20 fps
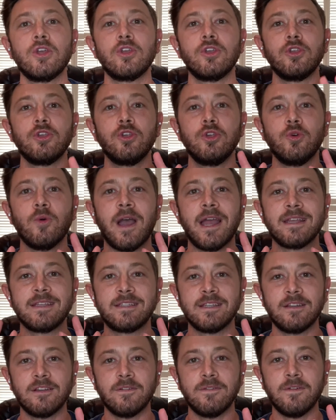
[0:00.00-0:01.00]
you
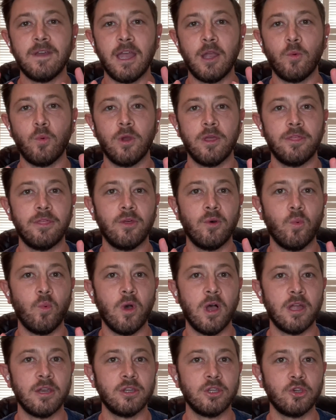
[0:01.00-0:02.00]
identify with the
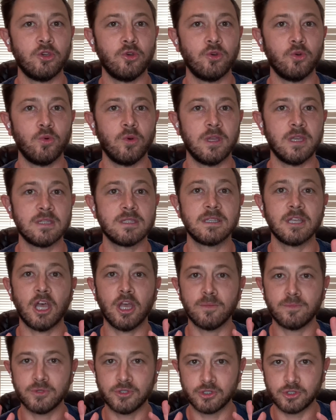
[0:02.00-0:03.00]
one who is
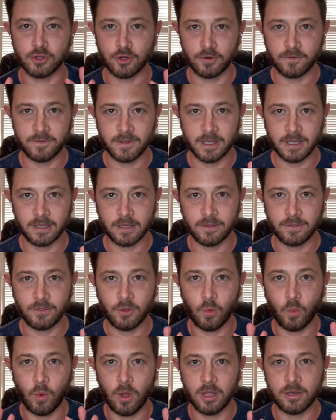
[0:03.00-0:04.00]
observing, the
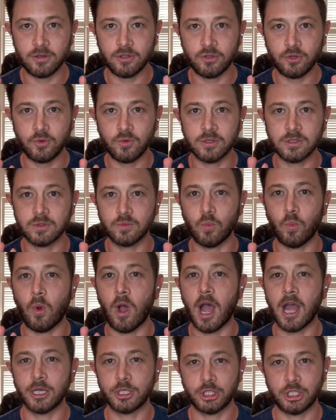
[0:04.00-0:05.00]
one who is
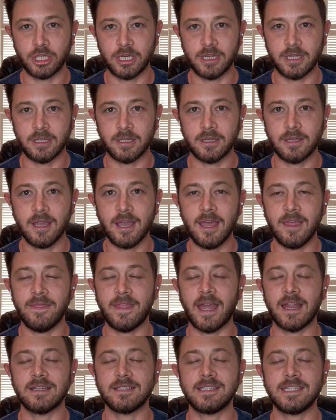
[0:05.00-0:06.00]
watching,
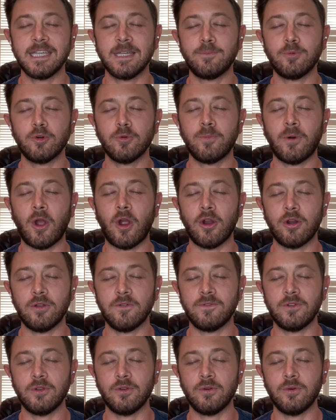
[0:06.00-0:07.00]
that deeper part of
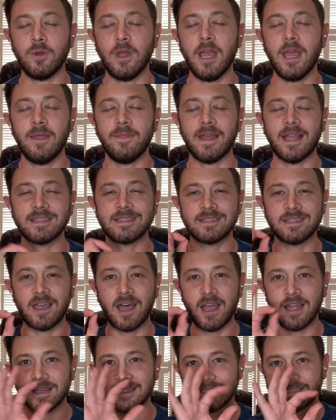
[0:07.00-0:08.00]
you that's
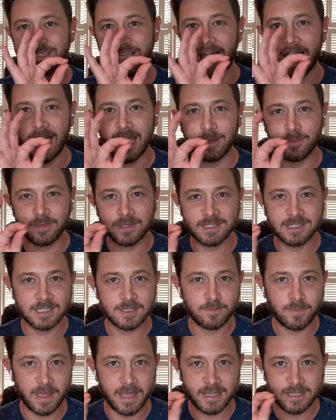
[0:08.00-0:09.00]
not time and
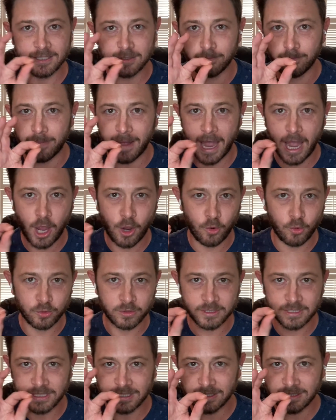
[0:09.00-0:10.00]
space
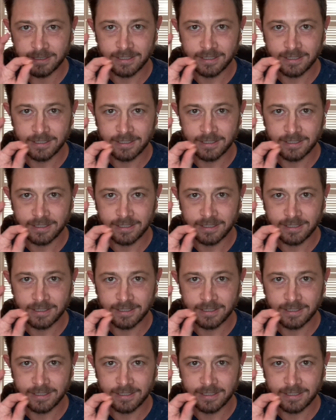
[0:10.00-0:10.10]
bound,